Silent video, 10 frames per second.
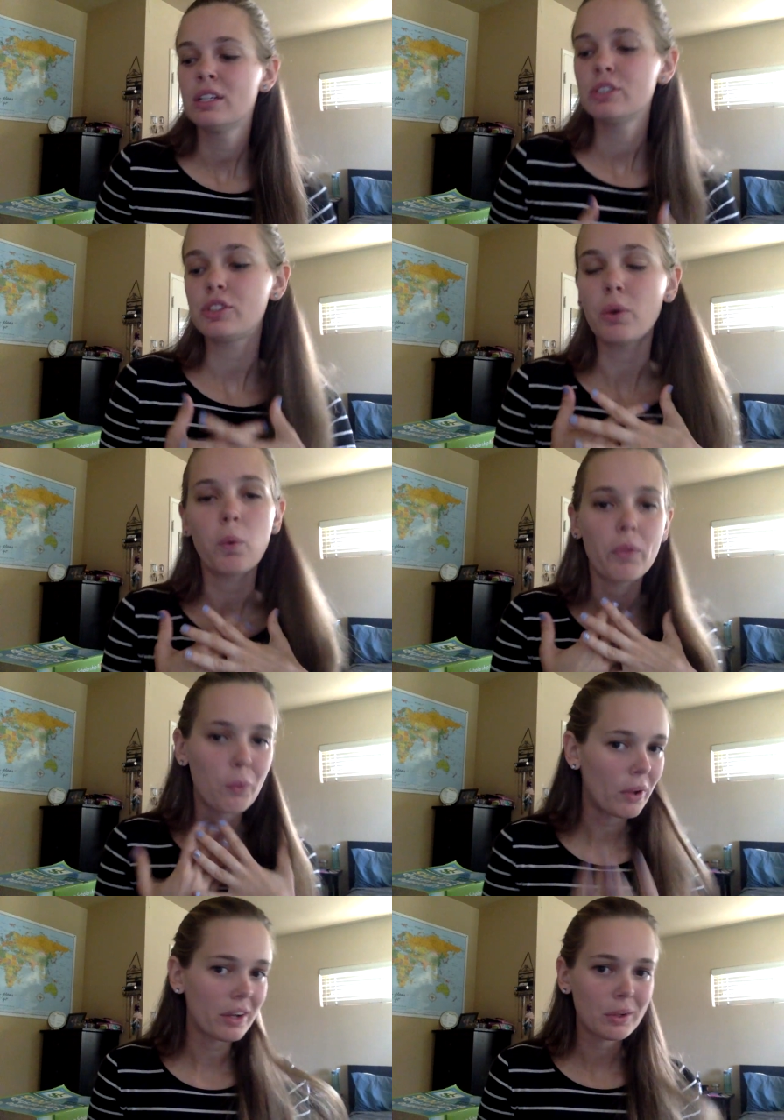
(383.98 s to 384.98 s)
So the
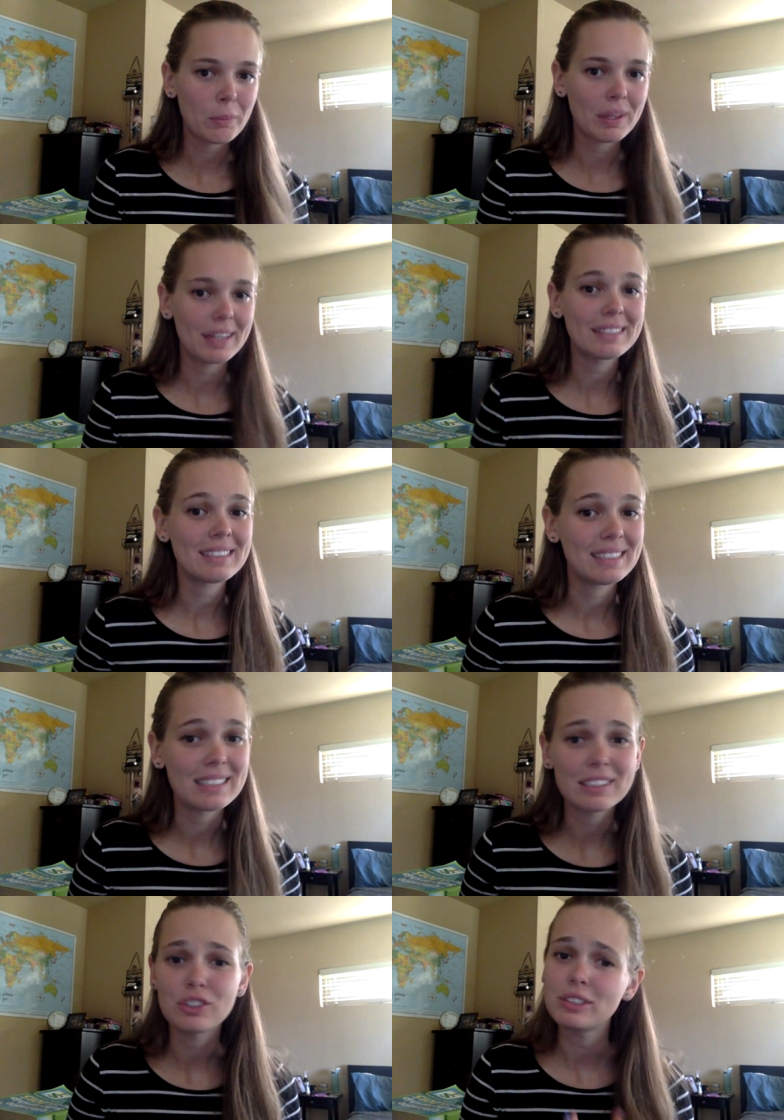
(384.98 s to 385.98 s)
one other place
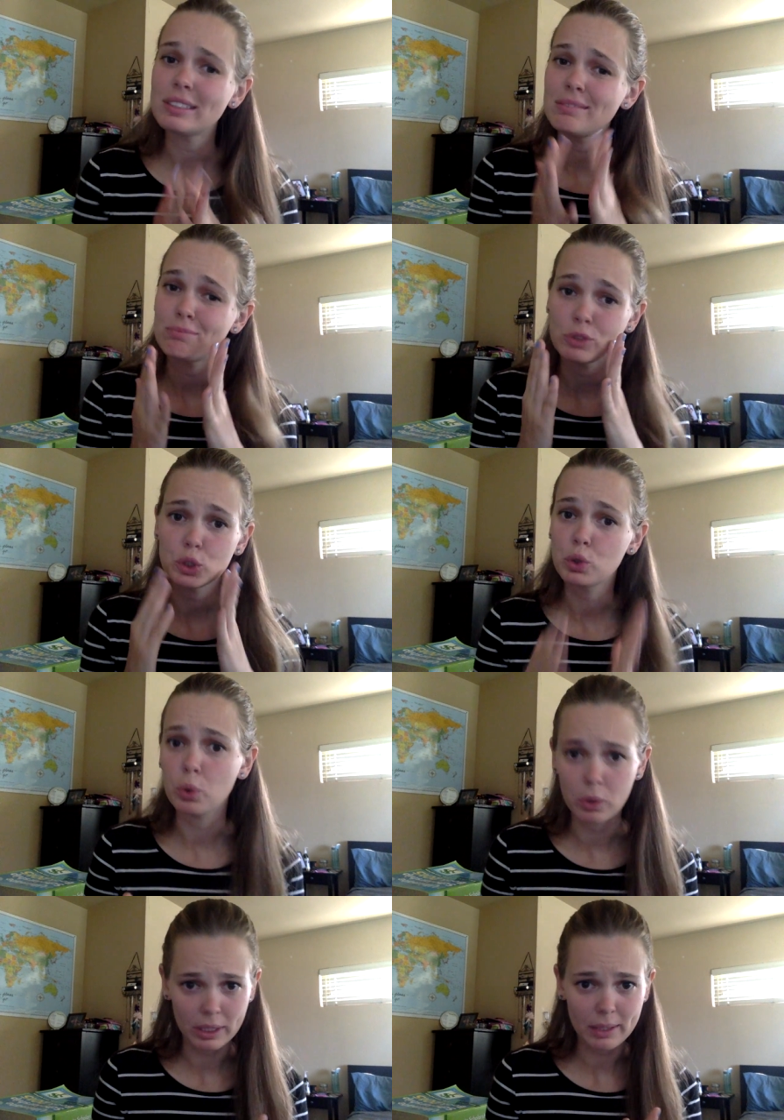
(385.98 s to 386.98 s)
is to just
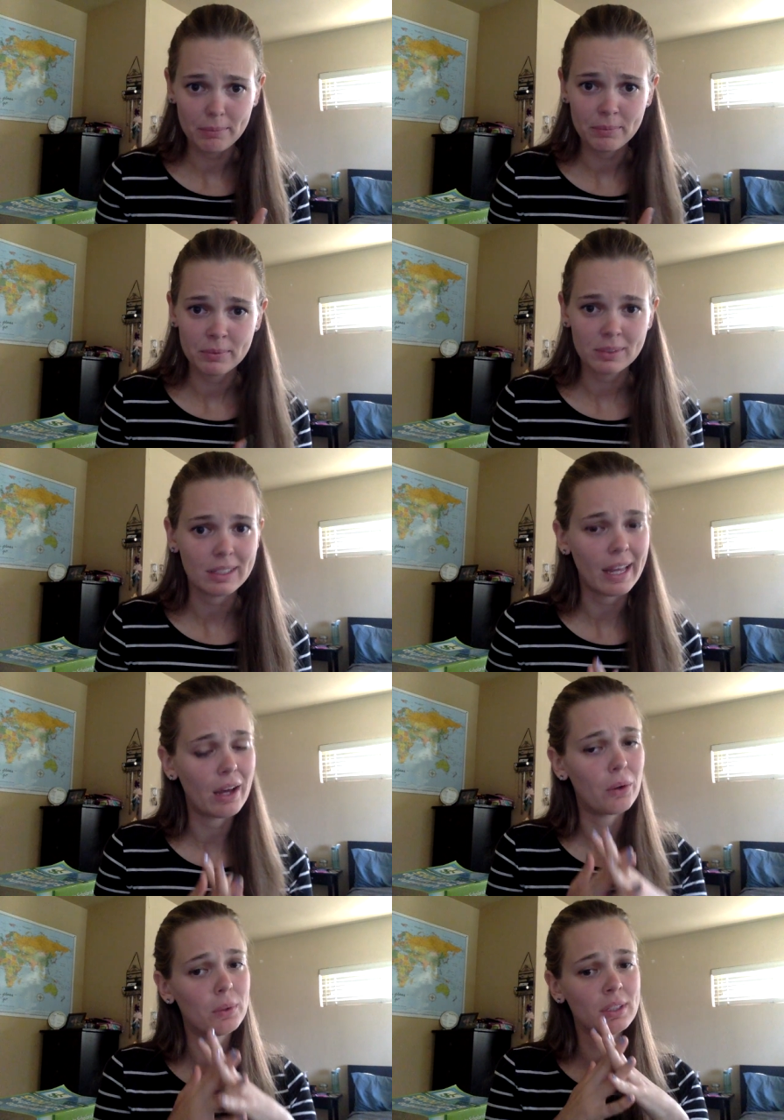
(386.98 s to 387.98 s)
Google it.
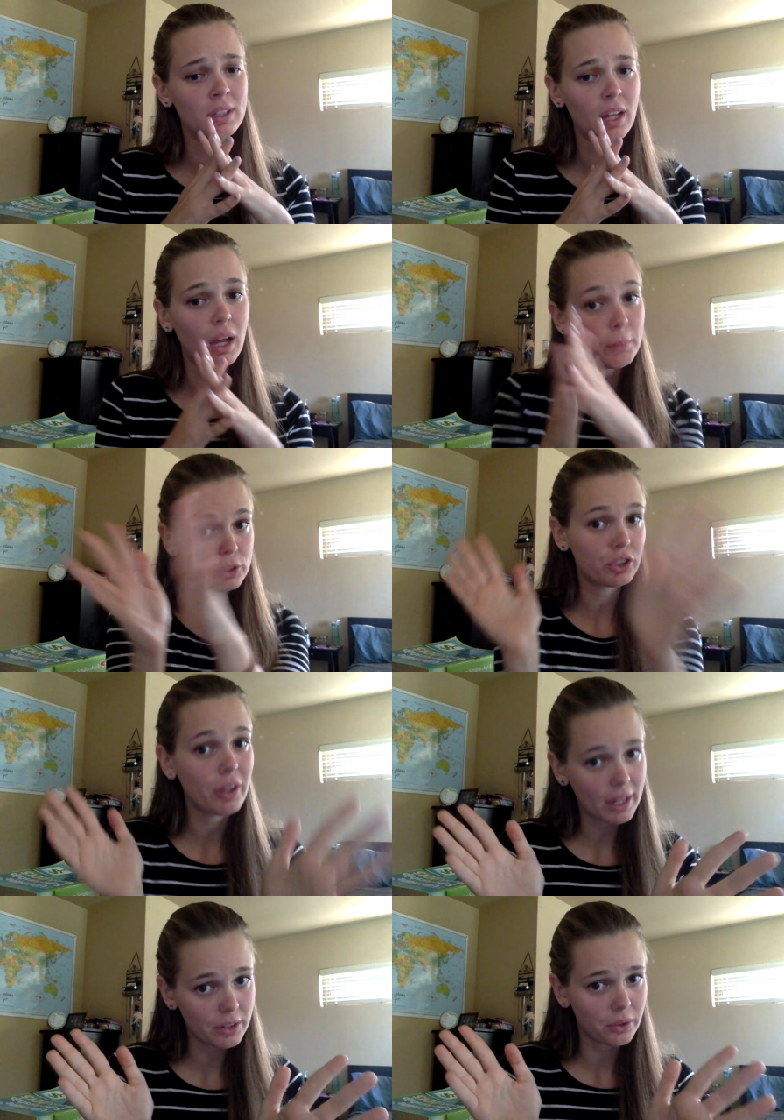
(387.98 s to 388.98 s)
Now, I'm going to show you
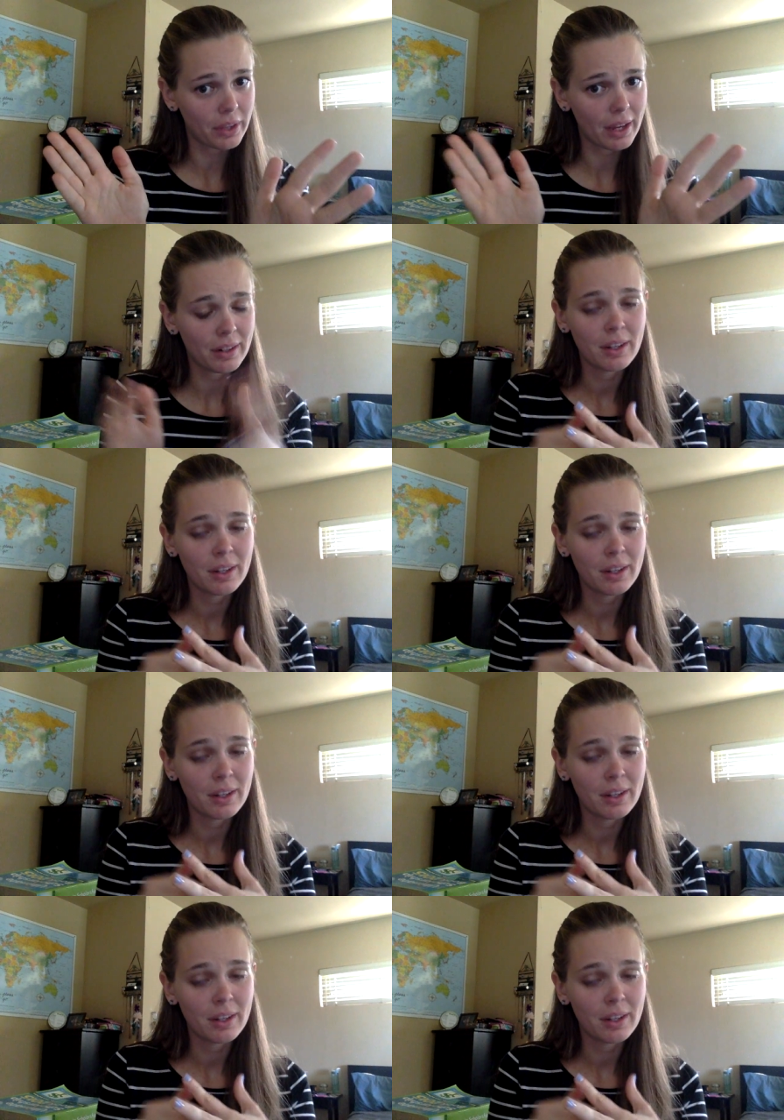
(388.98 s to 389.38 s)
how to do that.